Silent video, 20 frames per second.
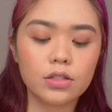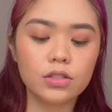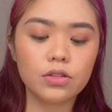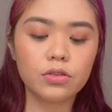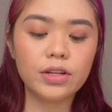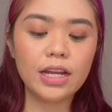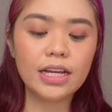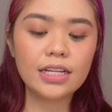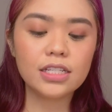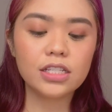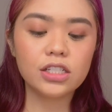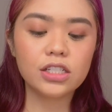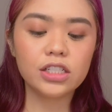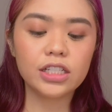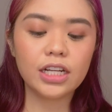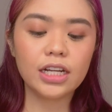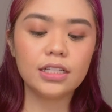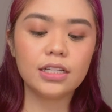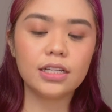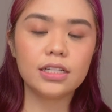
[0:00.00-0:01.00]
So next
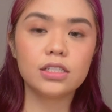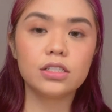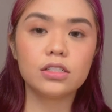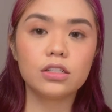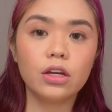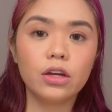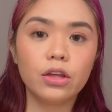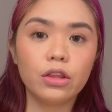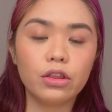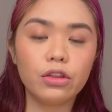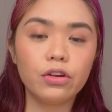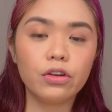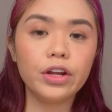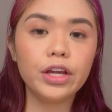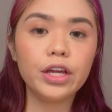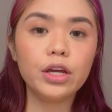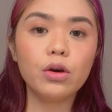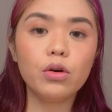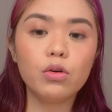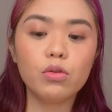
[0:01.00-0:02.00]
shade is
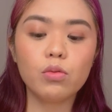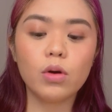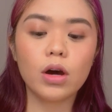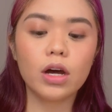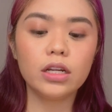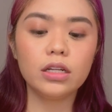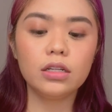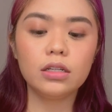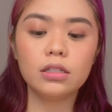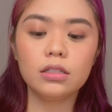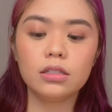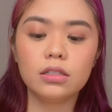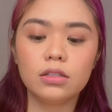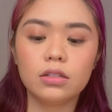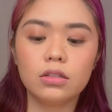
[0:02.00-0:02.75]
301